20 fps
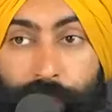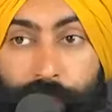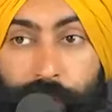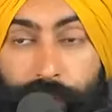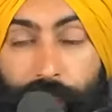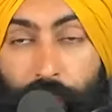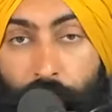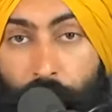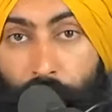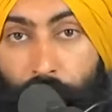we
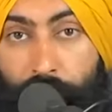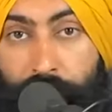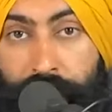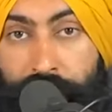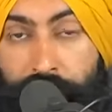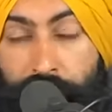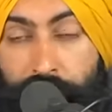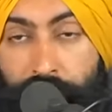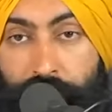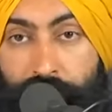have all
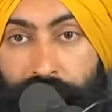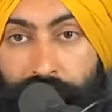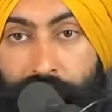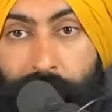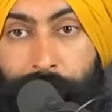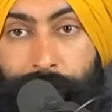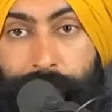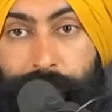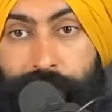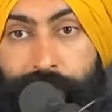those little
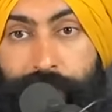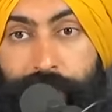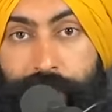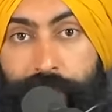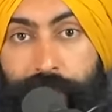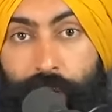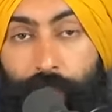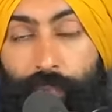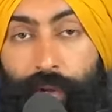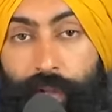shops
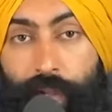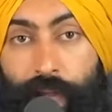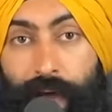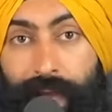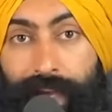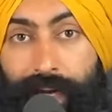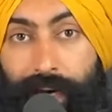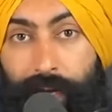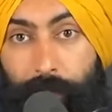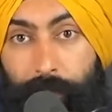that
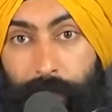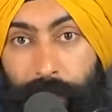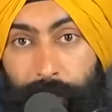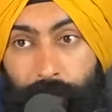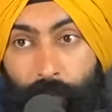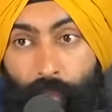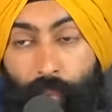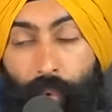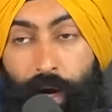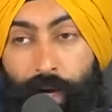rely on
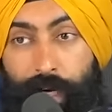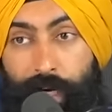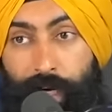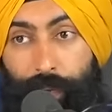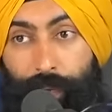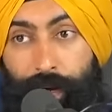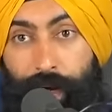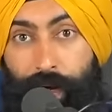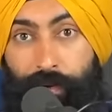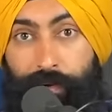people walking
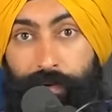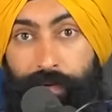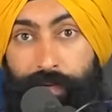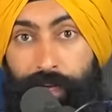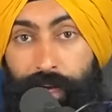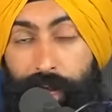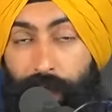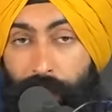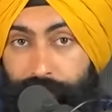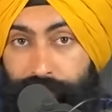around
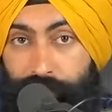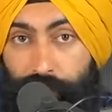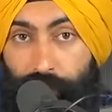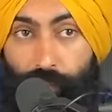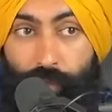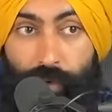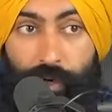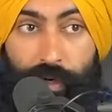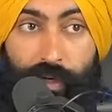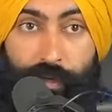after
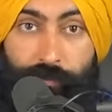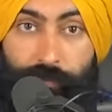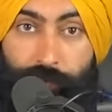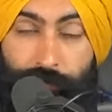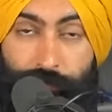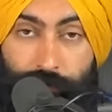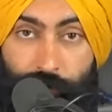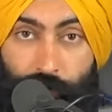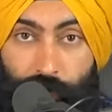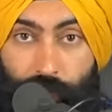work,
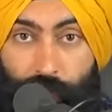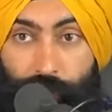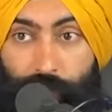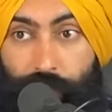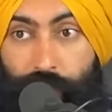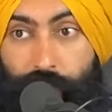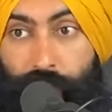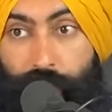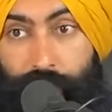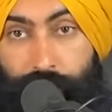before
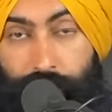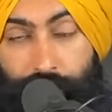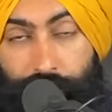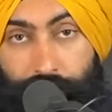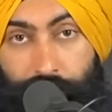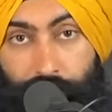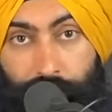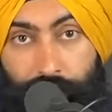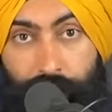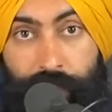work, or
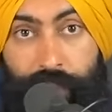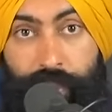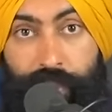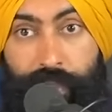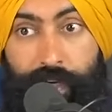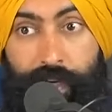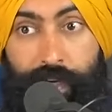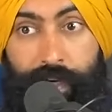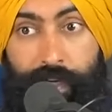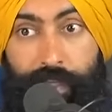during
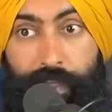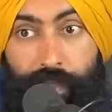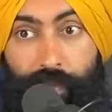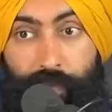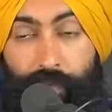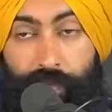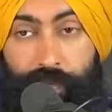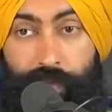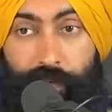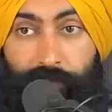lunch
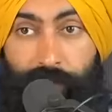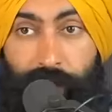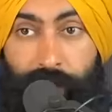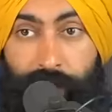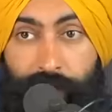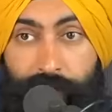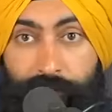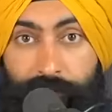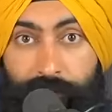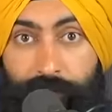to
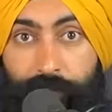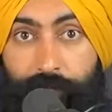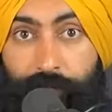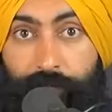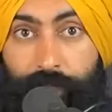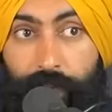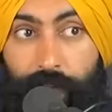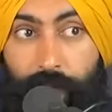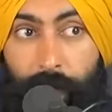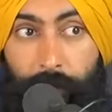survive.
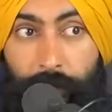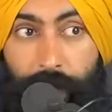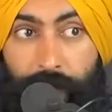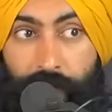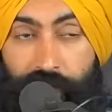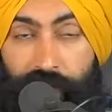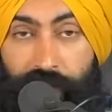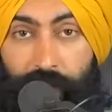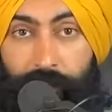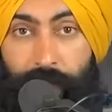And
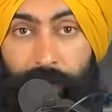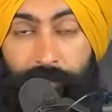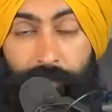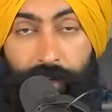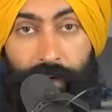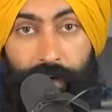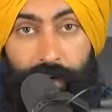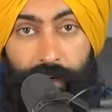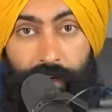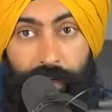many of them have
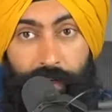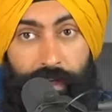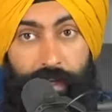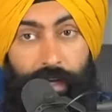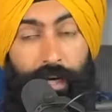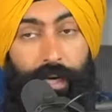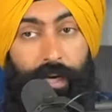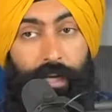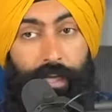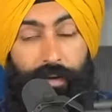been hurting.
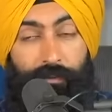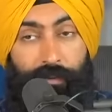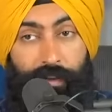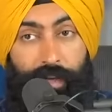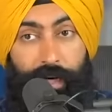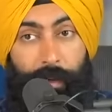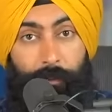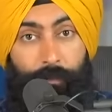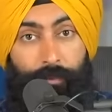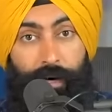You have a
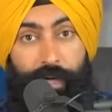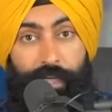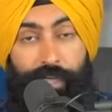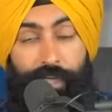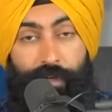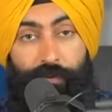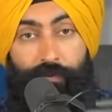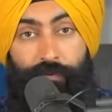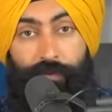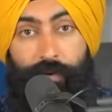lot of
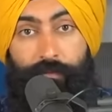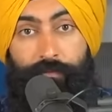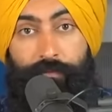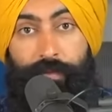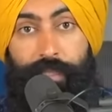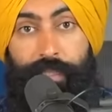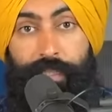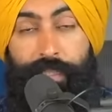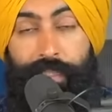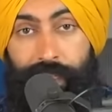pressure from
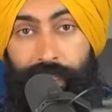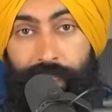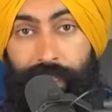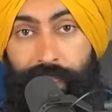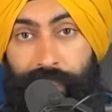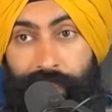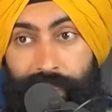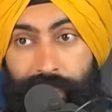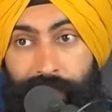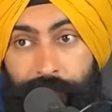
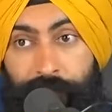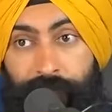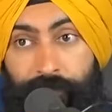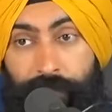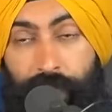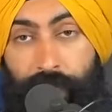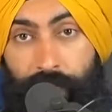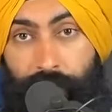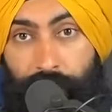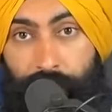cities
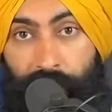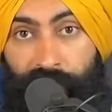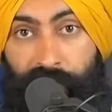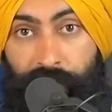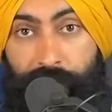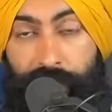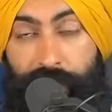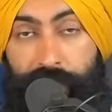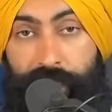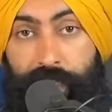and
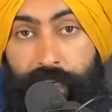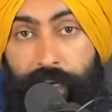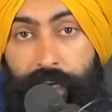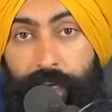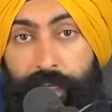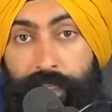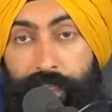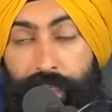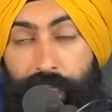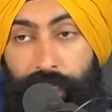governments
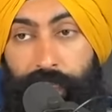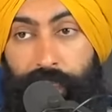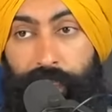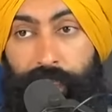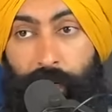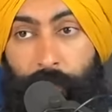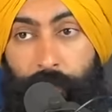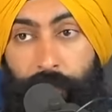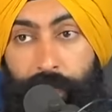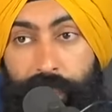telling
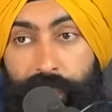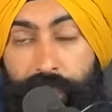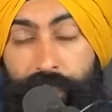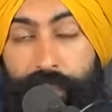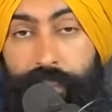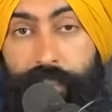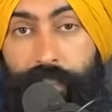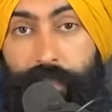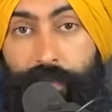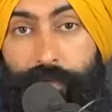
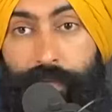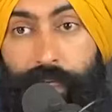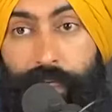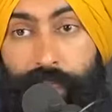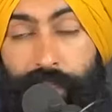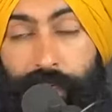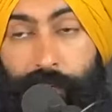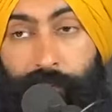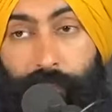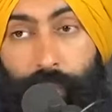companies to
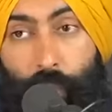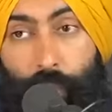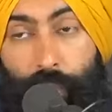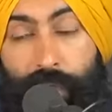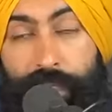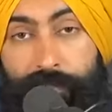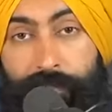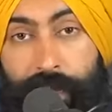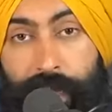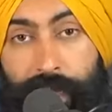get their
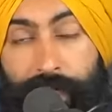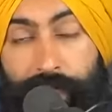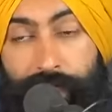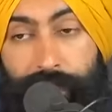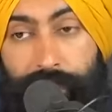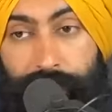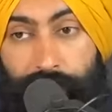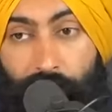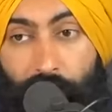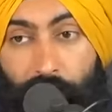employees back
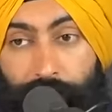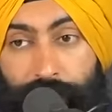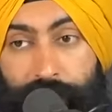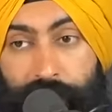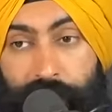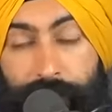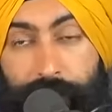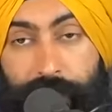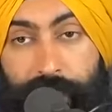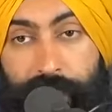into the
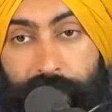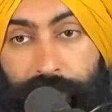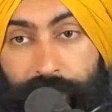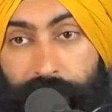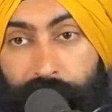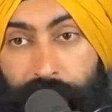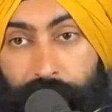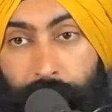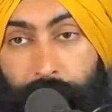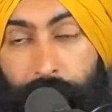office because if
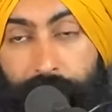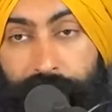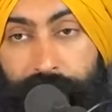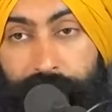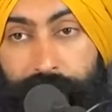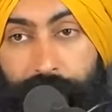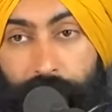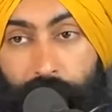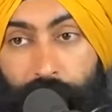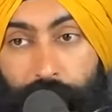they come back
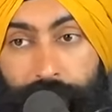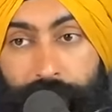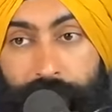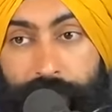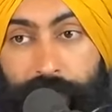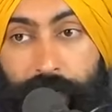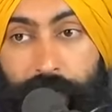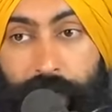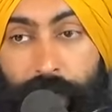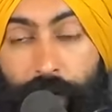into the
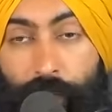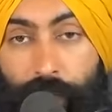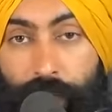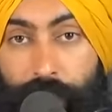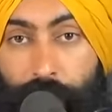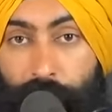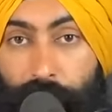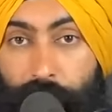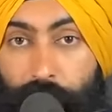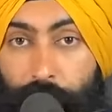office, well,
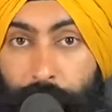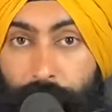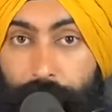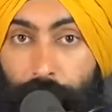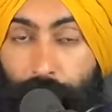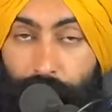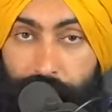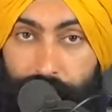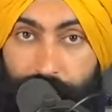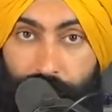that will help
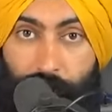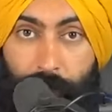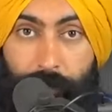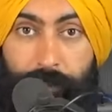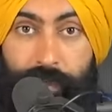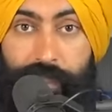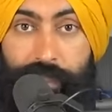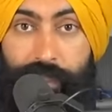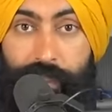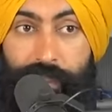the restaurant
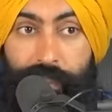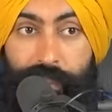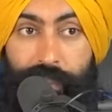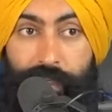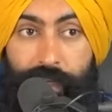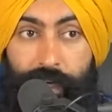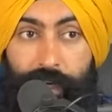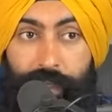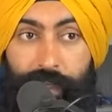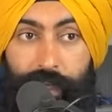business.
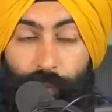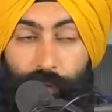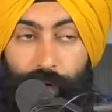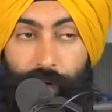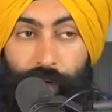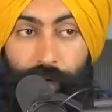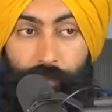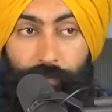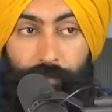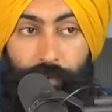That would
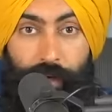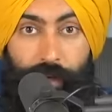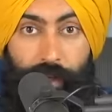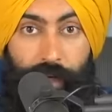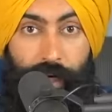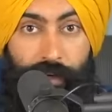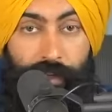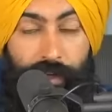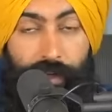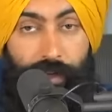help a
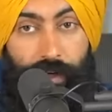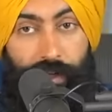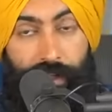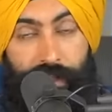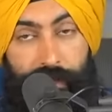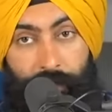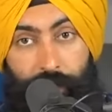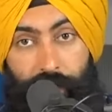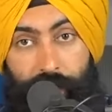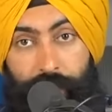lot of the other
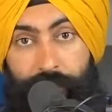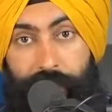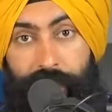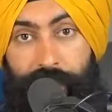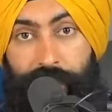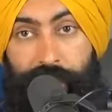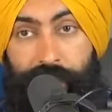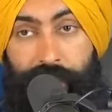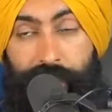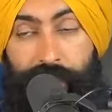smaller
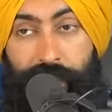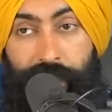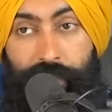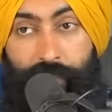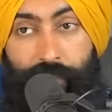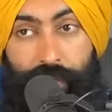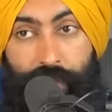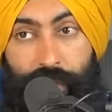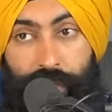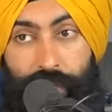businesses
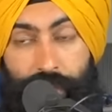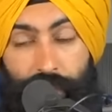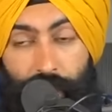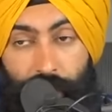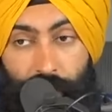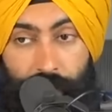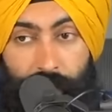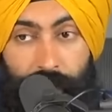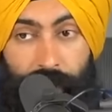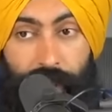which are
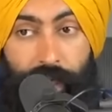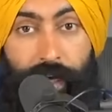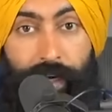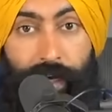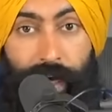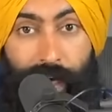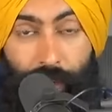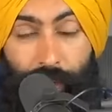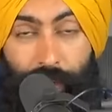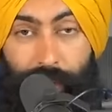struggling.
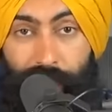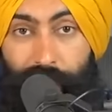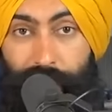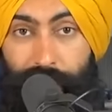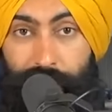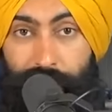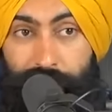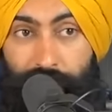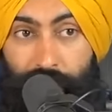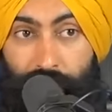Not only are
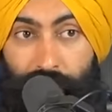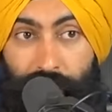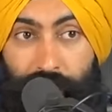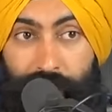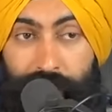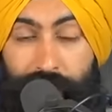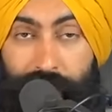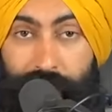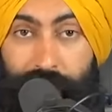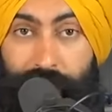they
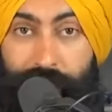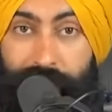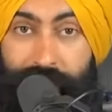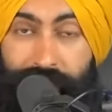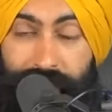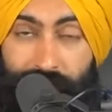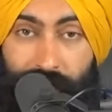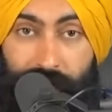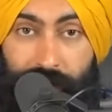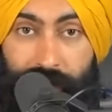struggling to get the
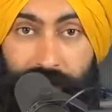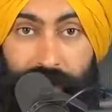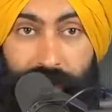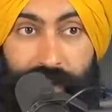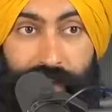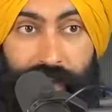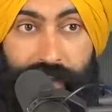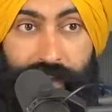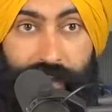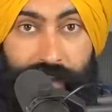sales
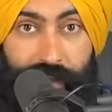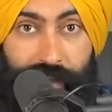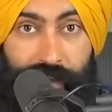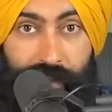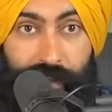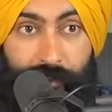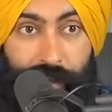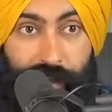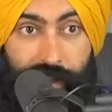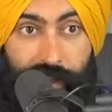in these
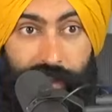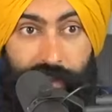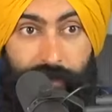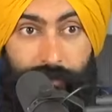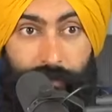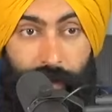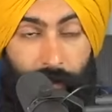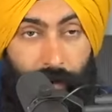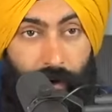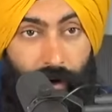cities because
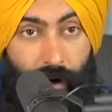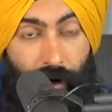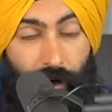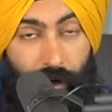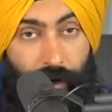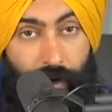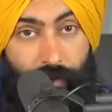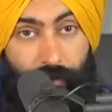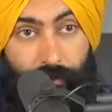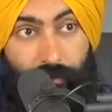people
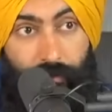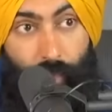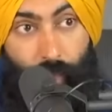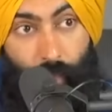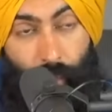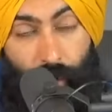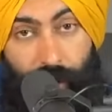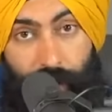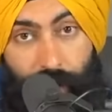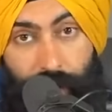aren't
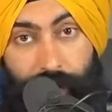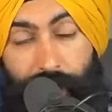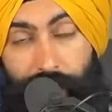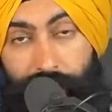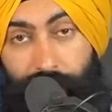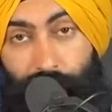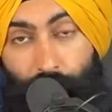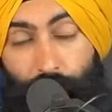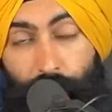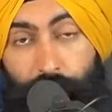working
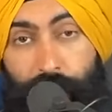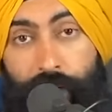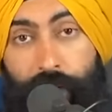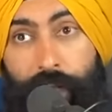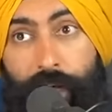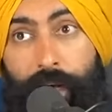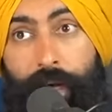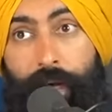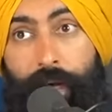like they were,